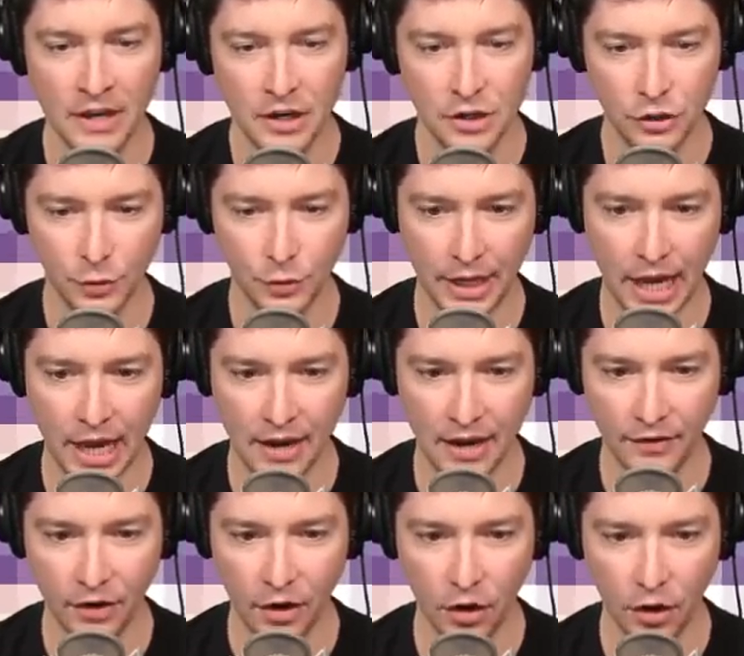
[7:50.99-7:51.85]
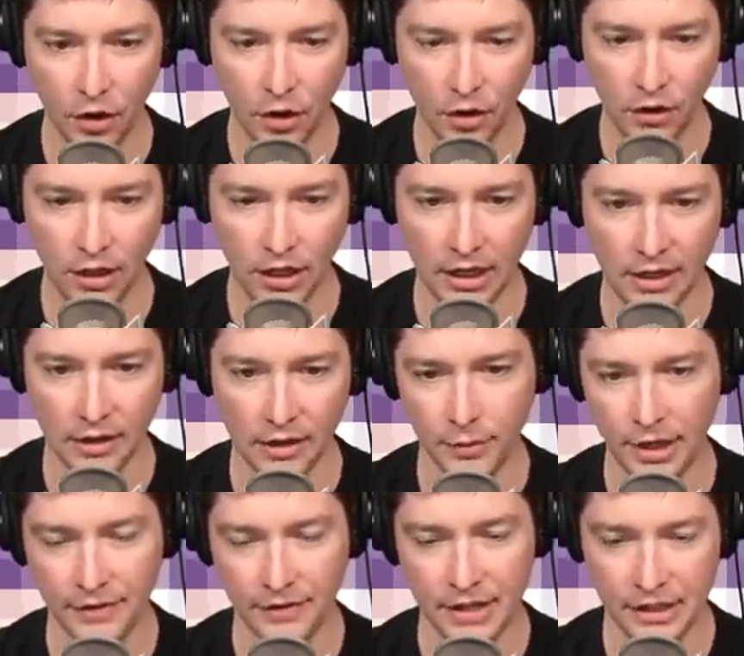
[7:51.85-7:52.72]
So we have all,
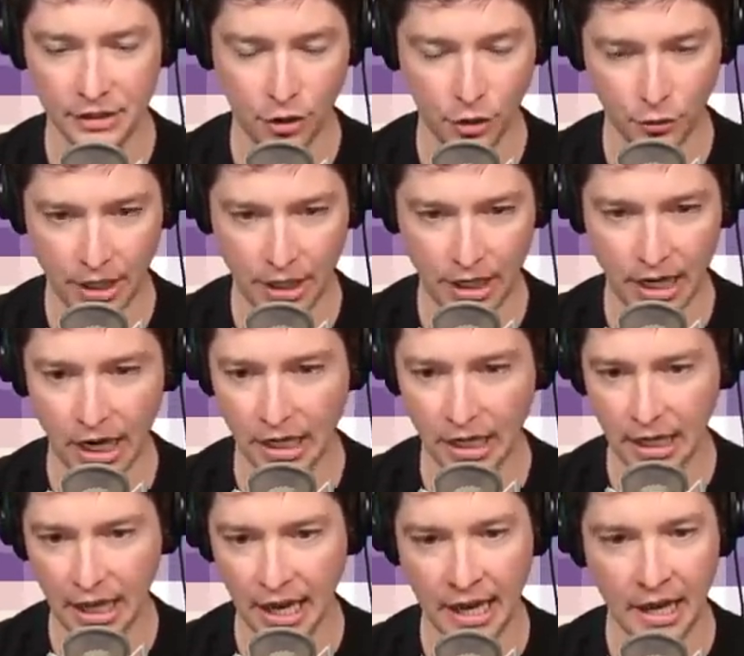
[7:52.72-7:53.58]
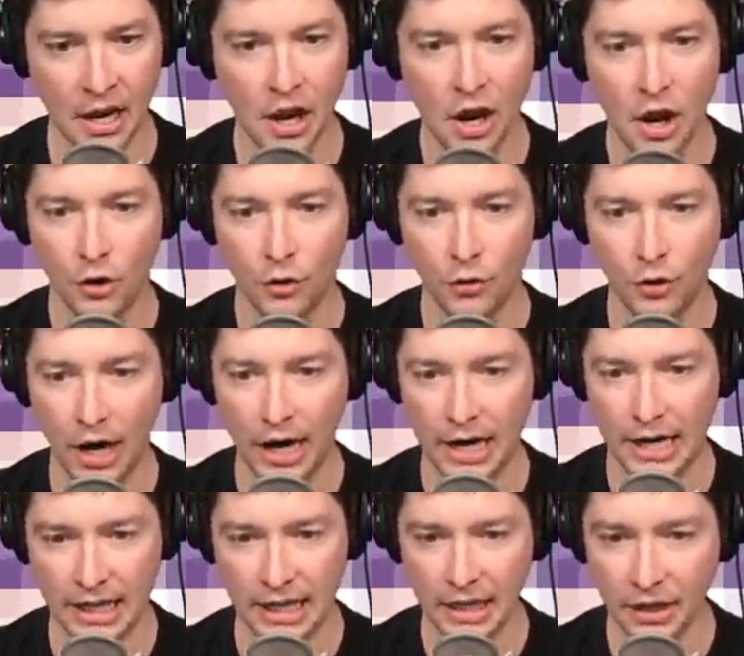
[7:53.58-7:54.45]
we have these three Allay
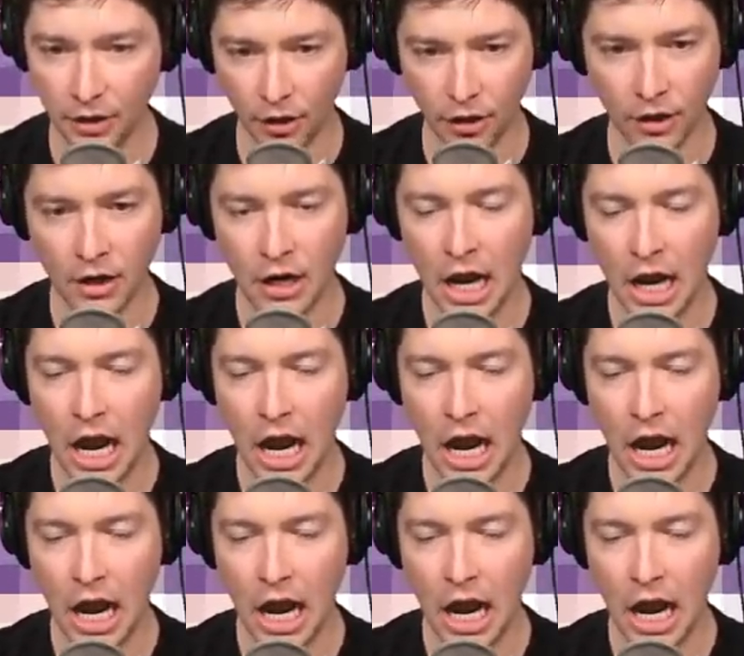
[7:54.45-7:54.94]
right here.